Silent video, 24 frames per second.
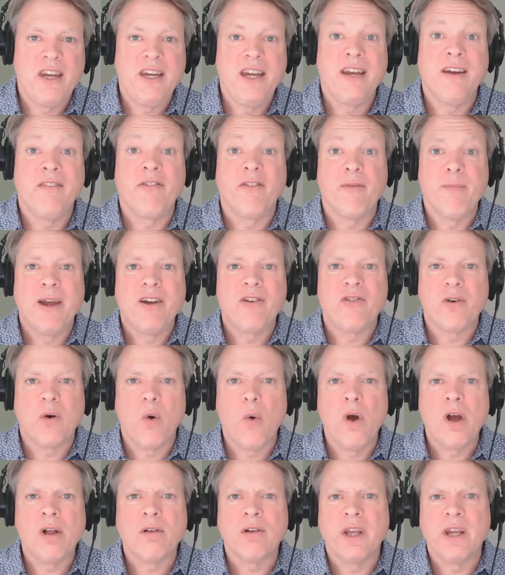need information
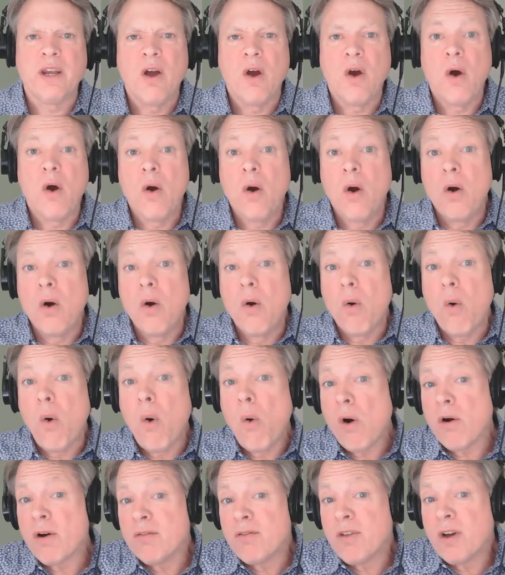quickly,
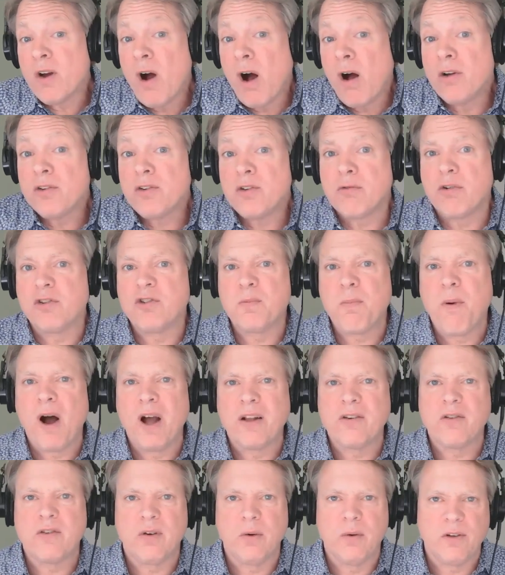or if the call is in
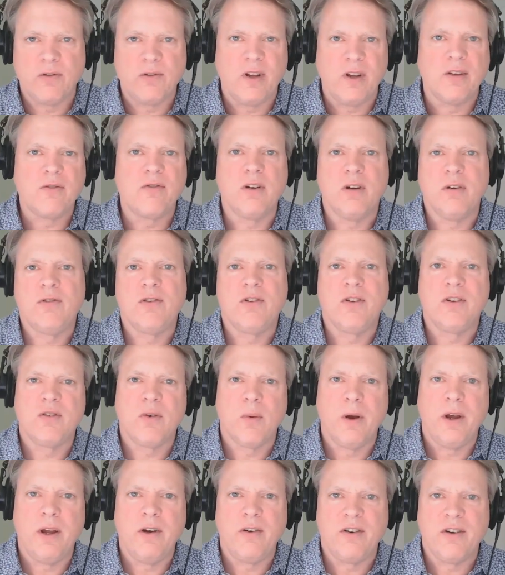response to a sensitive
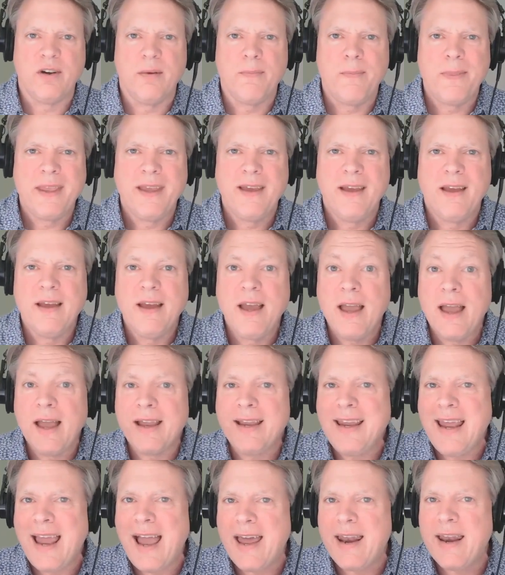situation.
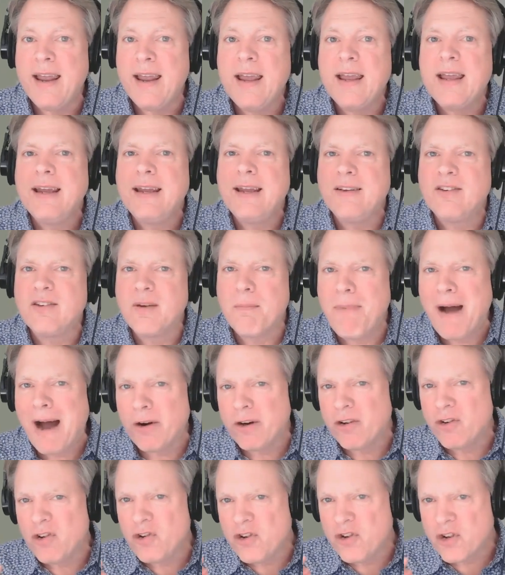Again, it's
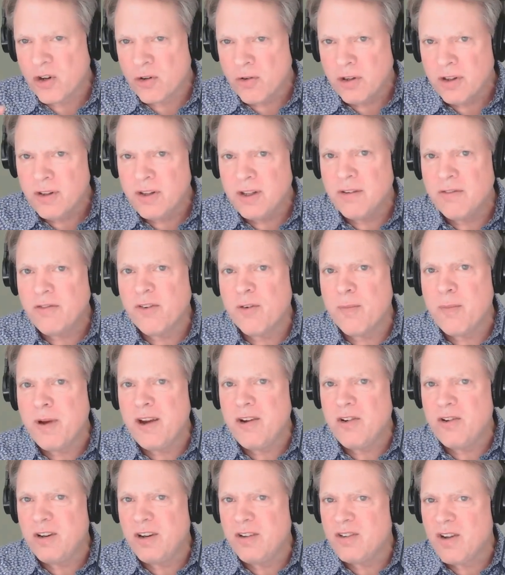about ensuring the
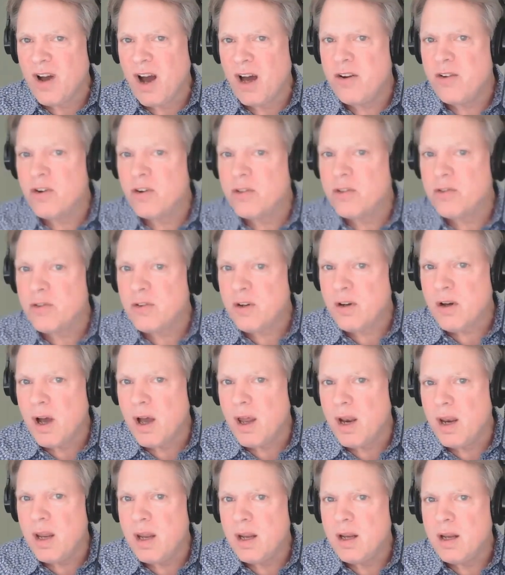information is
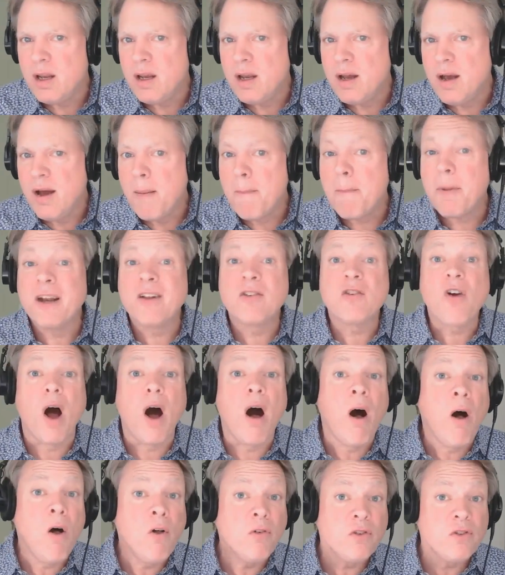understood, but it's
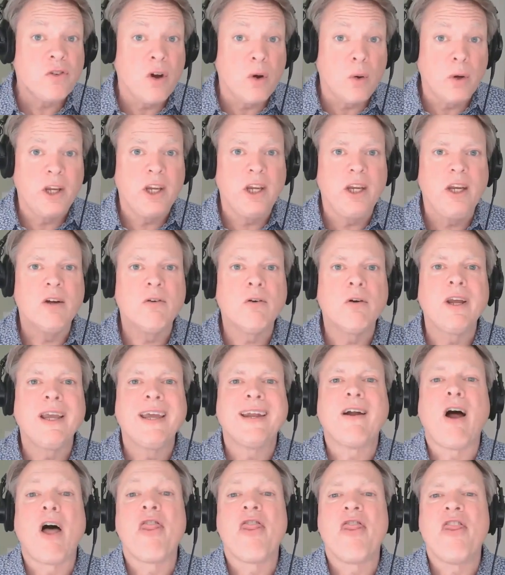also
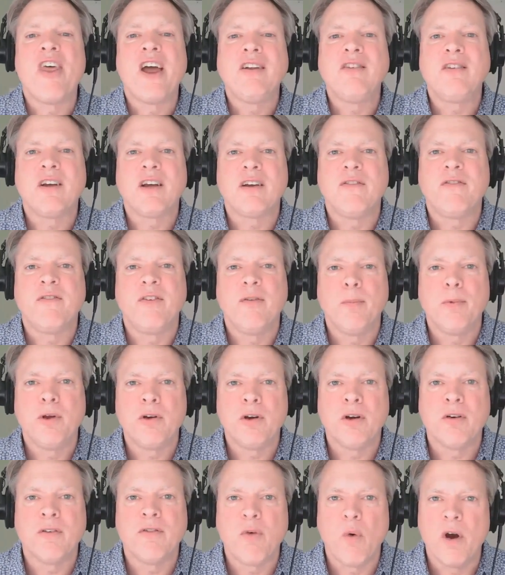hearing an authentic and
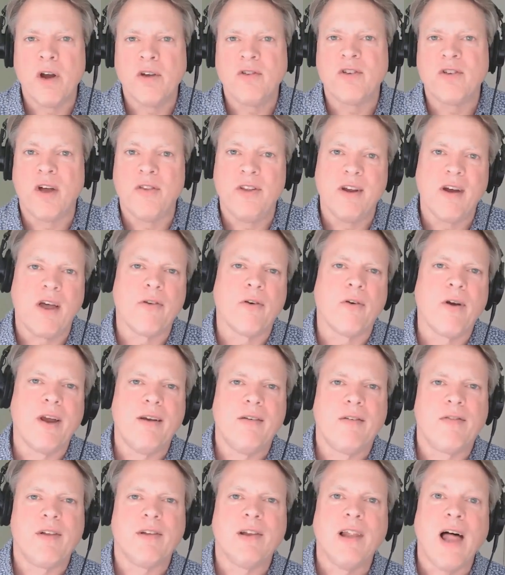familiar voice on the other
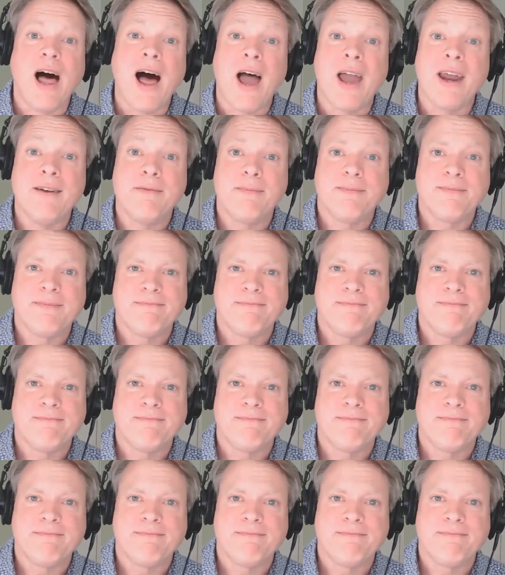end of the line.